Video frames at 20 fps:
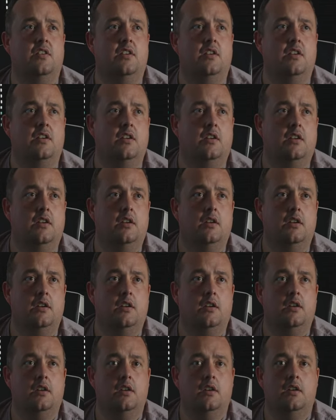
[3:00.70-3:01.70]

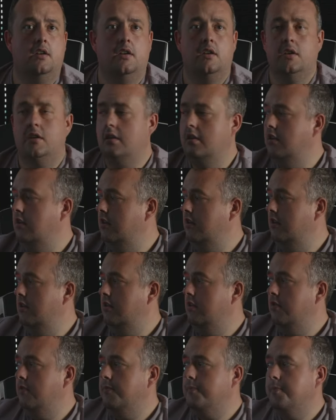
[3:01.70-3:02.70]

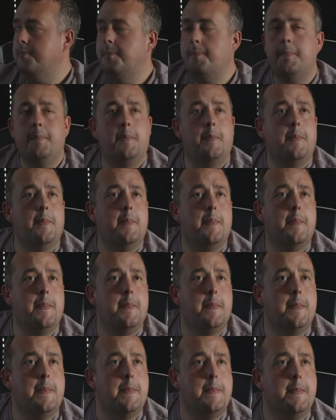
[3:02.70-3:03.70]

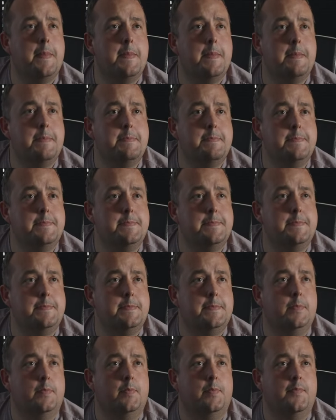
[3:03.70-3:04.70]

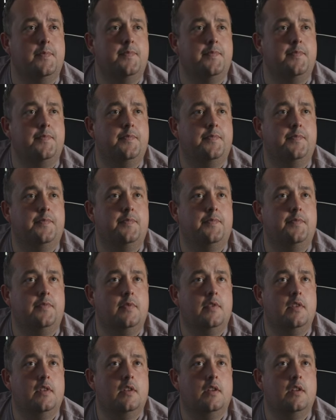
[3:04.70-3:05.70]

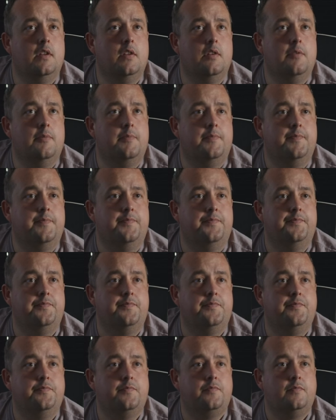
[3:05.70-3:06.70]

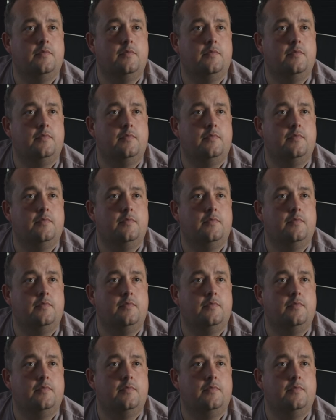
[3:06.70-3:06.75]
(no one is talking)